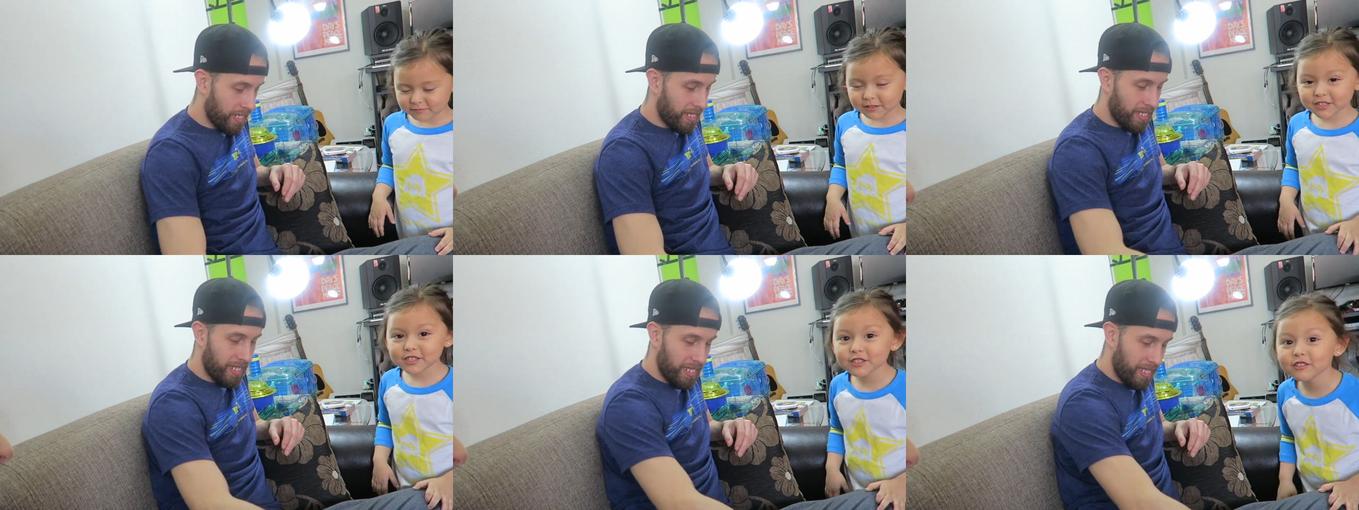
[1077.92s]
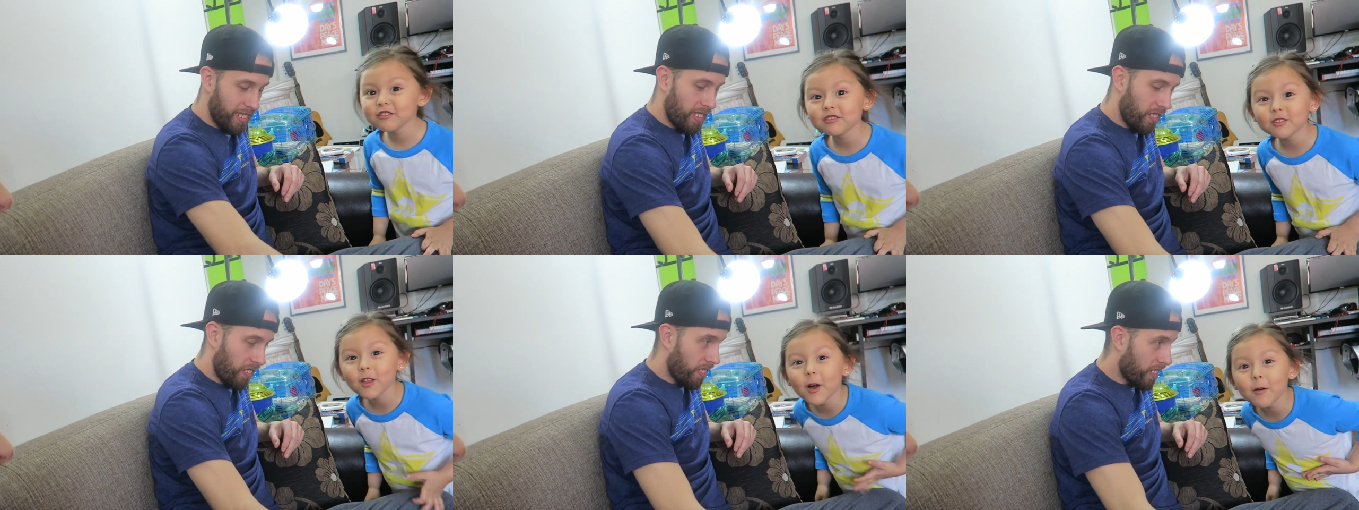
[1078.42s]
Speaker 1: But you
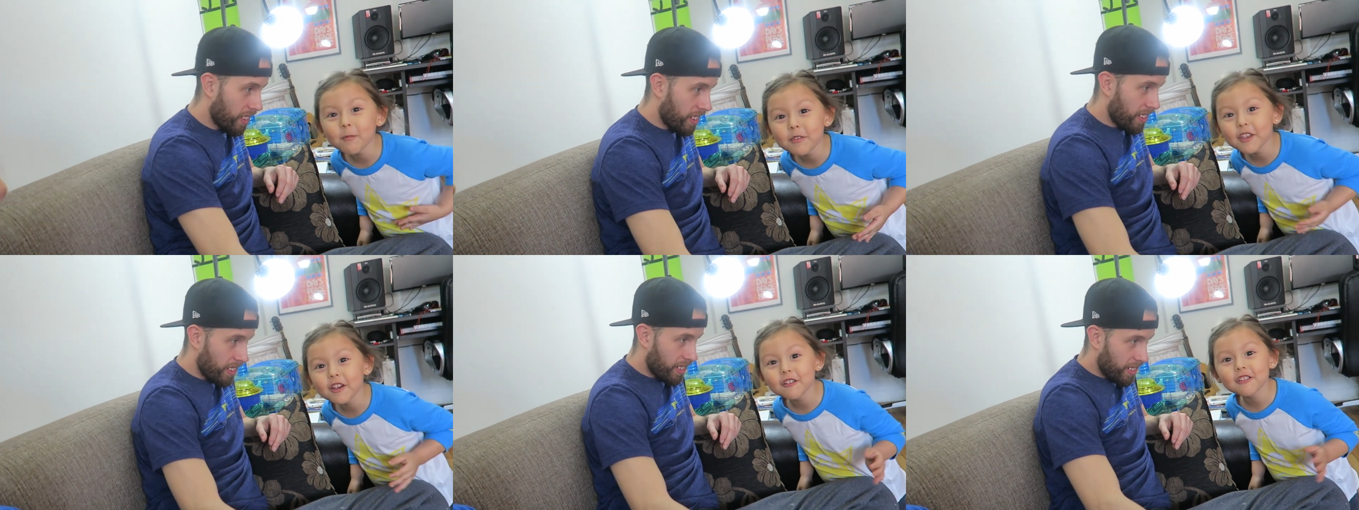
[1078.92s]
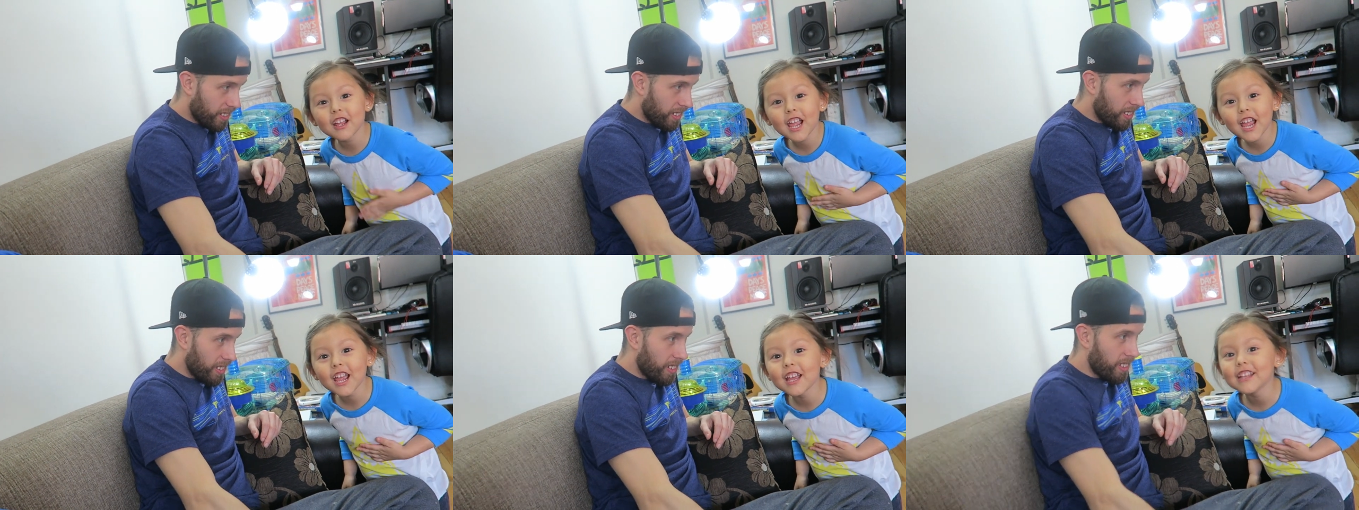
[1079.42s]
love me,
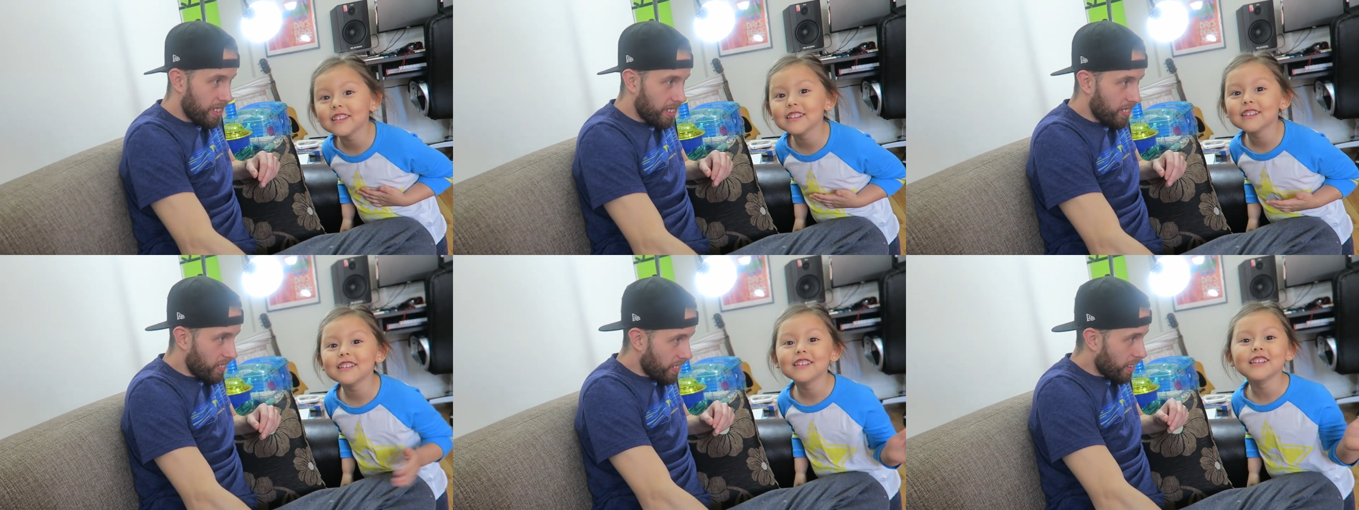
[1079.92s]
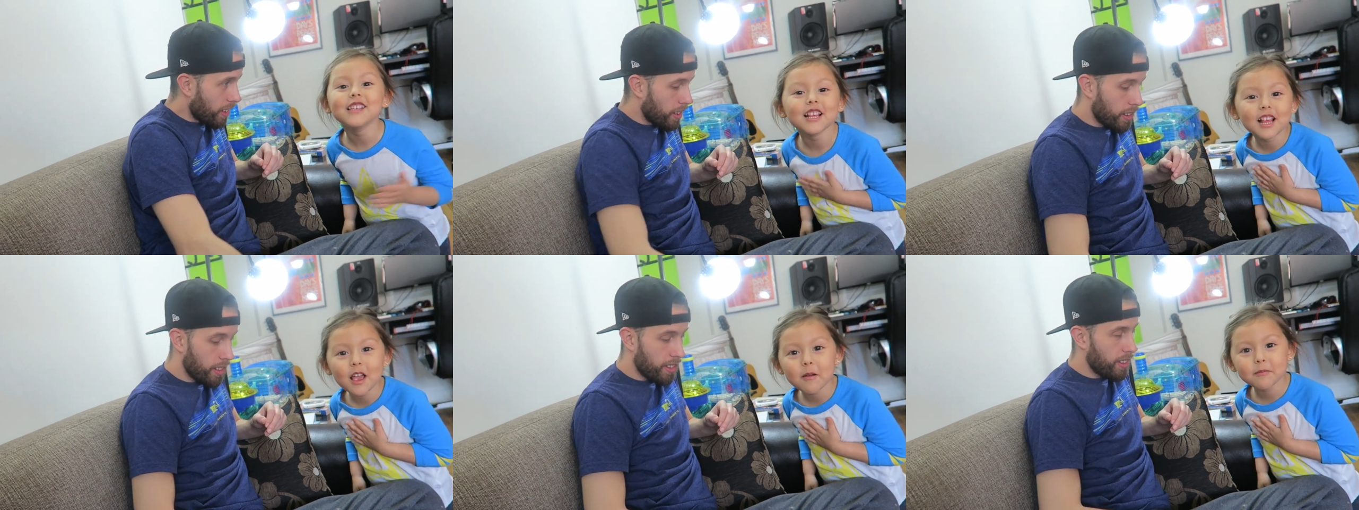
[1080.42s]
okay?
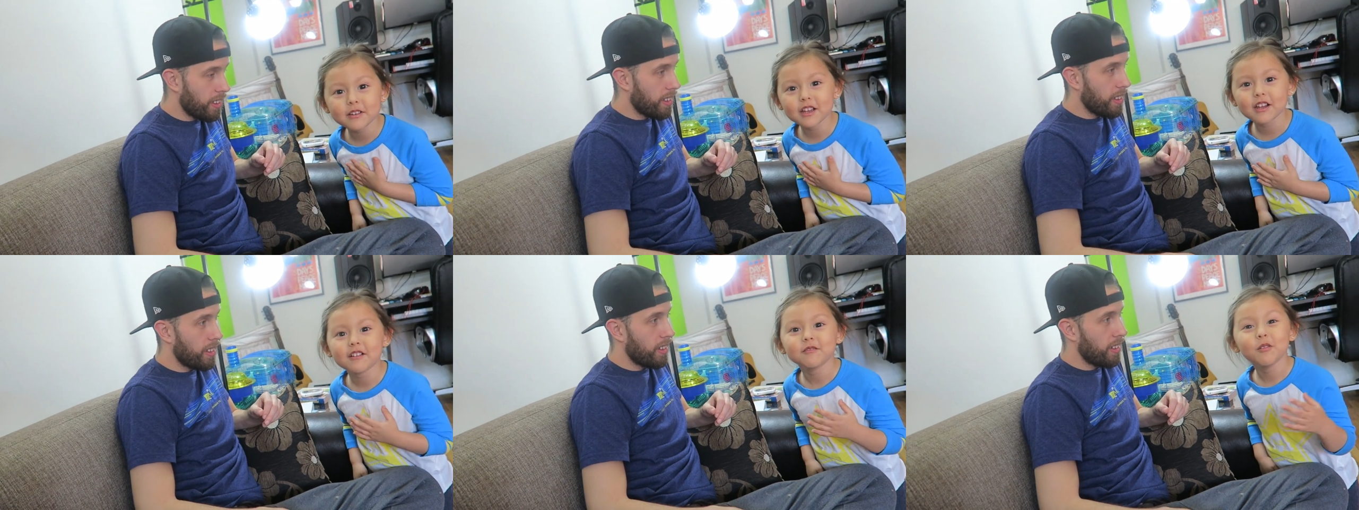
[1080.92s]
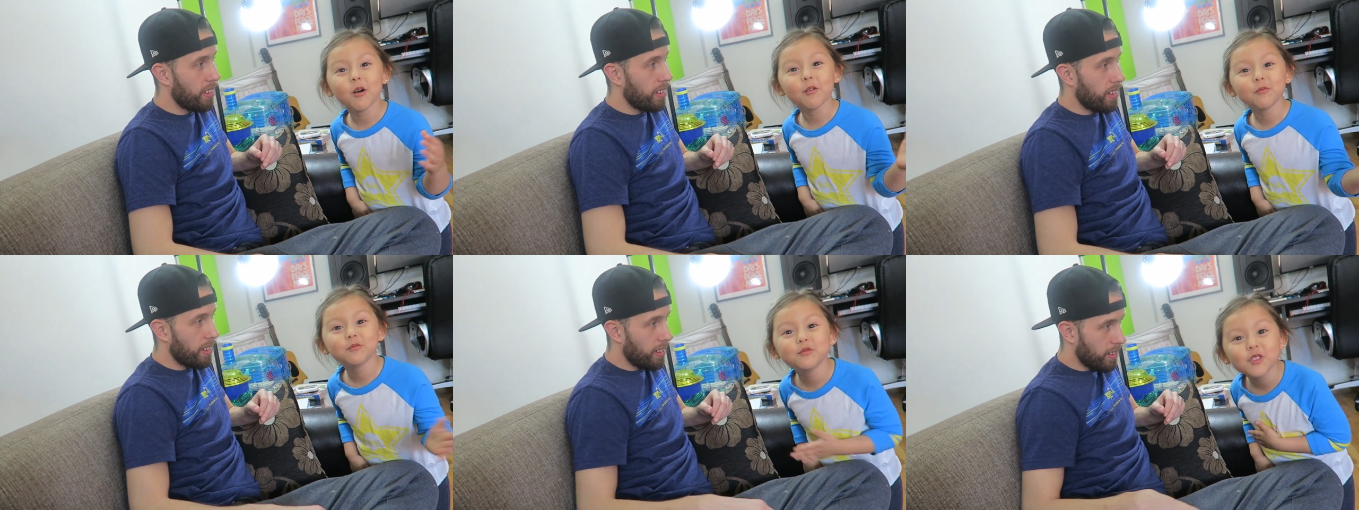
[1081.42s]
Gabby
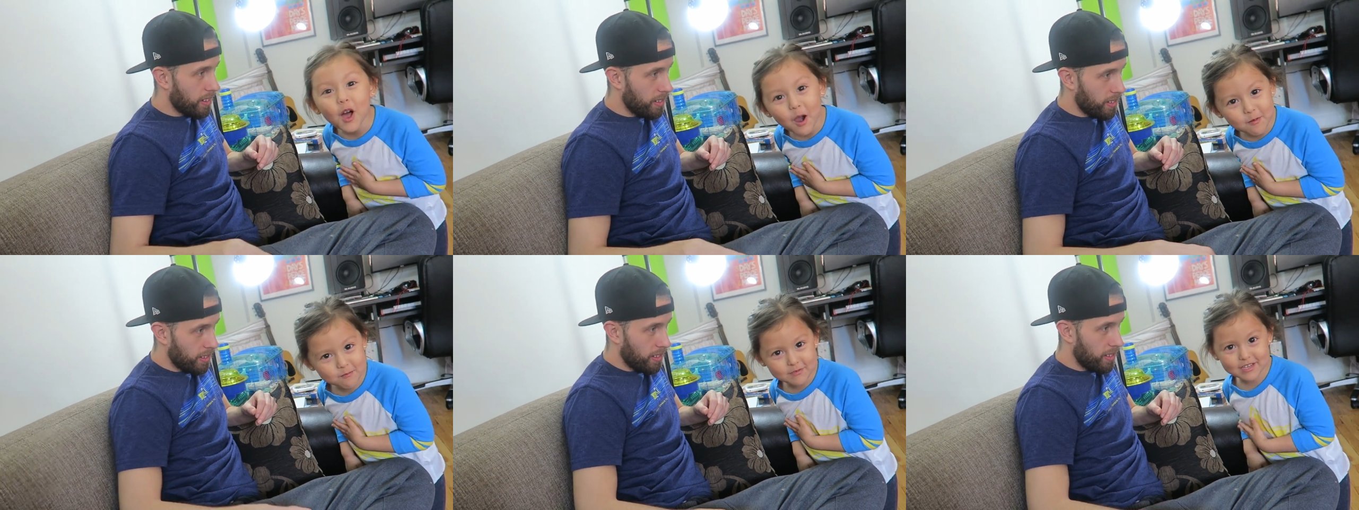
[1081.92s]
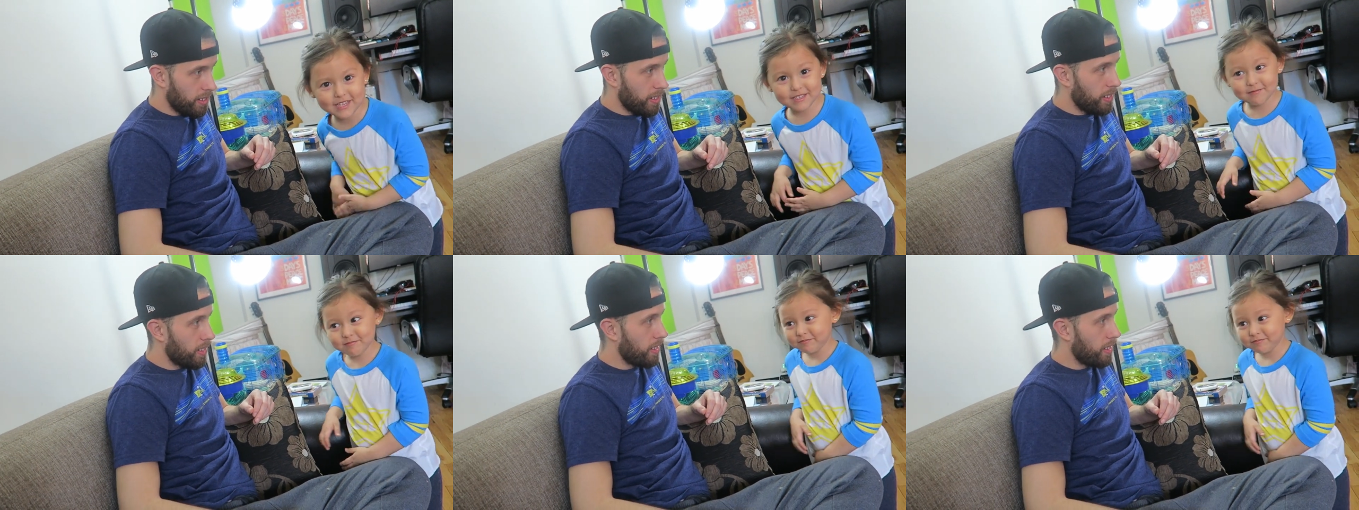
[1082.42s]
will love me.